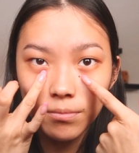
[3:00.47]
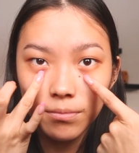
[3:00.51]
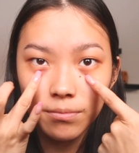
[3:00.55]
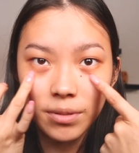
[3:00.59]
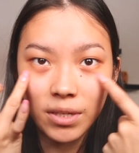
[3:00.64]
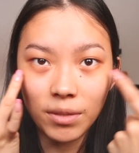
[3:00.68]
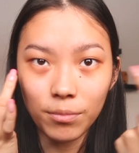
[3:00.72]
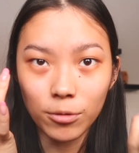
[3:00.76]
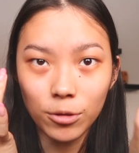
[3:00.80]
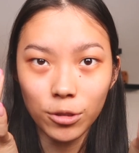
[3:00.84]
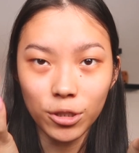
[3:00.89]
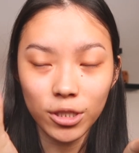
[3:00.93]

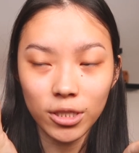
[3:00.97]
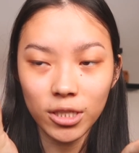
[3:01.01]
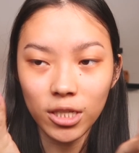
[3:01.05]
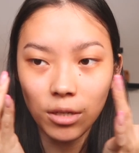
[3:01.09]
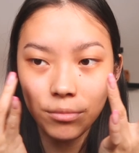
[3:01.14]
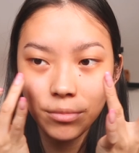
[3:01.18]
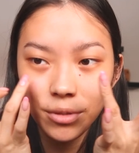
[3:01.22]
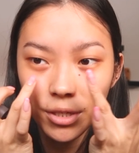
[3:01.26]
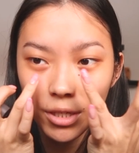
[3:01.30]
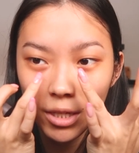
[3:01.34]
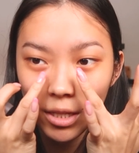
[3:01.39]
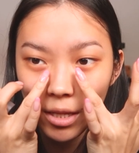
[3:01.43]
people just tell
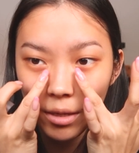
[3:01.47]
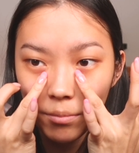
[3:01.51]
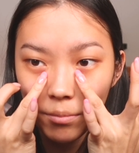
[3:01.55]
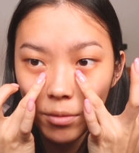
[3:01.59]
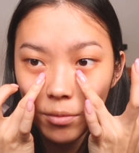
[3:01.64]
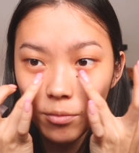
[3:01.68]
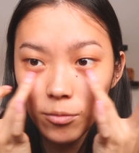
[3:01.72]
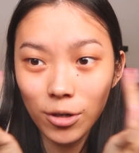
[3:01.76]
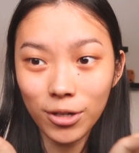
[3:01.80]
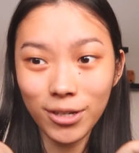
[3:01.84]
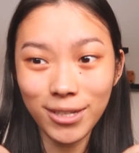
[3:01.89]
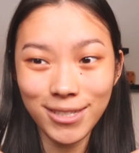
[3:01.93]
me to
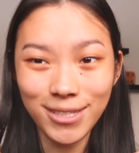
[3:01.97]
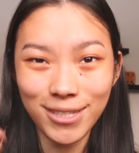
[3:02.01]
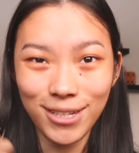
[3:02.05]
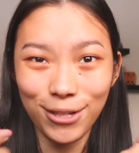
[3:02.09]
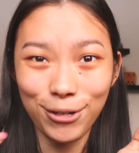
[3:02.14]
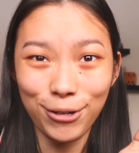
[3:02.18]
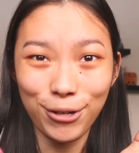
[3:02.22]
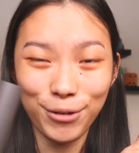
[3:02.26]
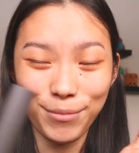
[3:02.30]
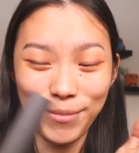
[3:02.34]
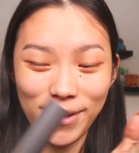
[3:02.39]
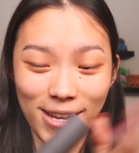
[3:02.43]
put more concealer
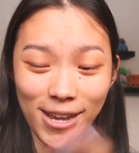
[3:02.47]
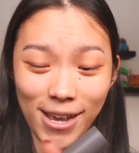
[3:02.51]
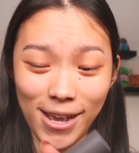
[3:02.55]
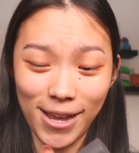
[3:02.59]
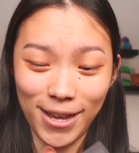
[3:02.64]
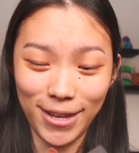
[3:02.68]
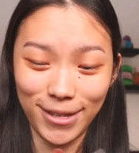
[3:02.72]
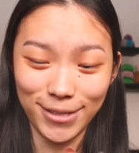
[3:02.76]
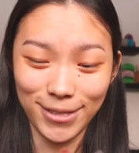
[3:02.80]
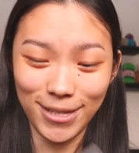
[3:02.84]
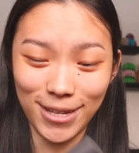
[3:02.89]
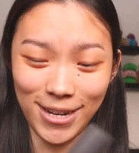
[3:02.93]
under my
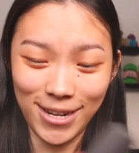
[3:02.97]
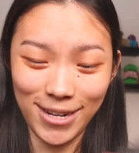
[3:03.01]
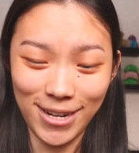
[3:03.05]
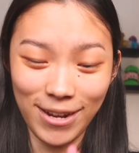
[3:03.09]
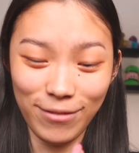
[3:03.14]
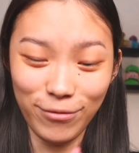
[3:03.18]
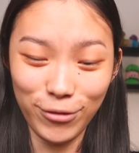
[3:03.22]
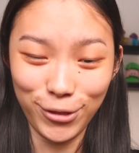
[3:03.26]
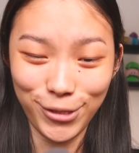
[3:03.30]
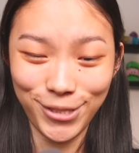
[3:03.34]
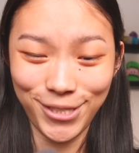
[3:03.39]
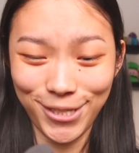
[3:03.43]
eyes, and I
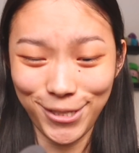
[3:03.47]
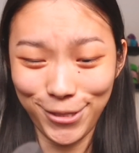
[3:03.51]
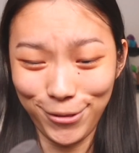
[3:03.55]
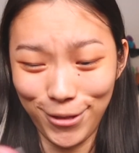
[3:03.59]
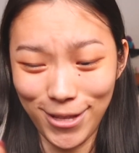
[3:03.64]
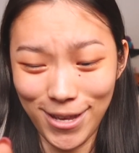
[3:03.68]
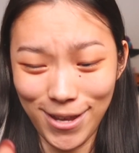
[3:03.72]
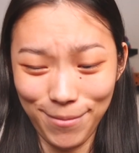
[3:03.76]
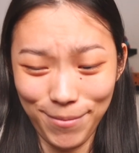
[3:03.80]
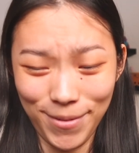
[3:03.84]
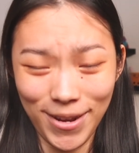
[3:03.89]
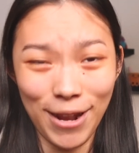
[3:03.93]
never used to do
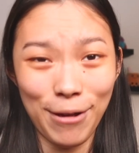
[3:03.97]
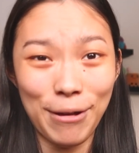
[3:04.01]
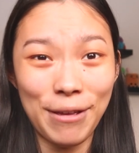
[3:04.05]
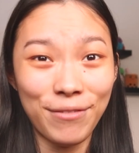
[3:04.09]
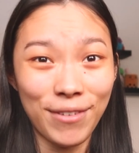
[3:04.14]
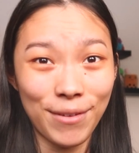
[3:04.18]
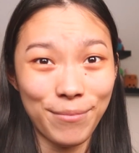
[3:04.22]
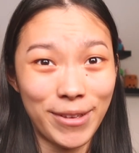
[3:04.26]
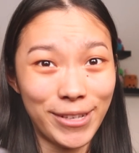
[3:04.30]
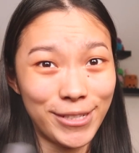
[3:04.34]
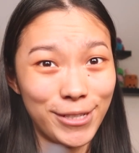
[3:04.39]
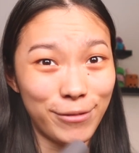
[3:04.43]
that, but now I
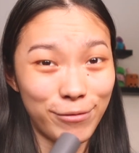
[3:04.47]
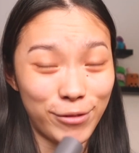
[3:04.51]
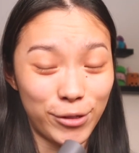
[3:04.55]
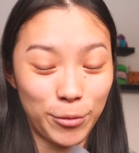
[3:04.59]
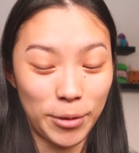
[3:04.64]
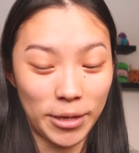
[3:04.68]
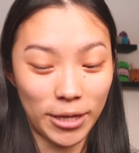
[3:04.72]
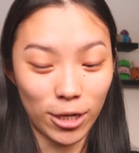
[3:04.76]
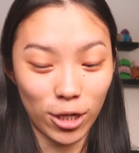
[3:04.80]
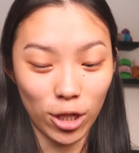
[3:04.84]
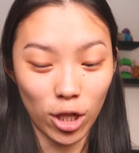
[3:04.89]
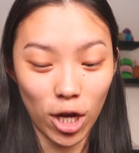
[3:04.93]
find myself
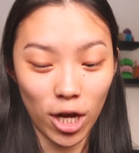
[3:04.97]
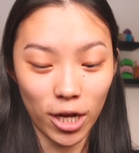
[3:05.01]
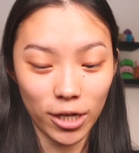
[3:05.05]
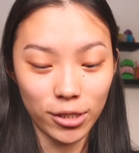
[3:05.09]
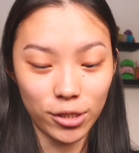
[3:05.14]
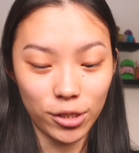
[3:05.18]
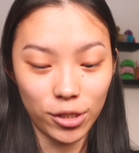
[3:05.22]
doing it a lot.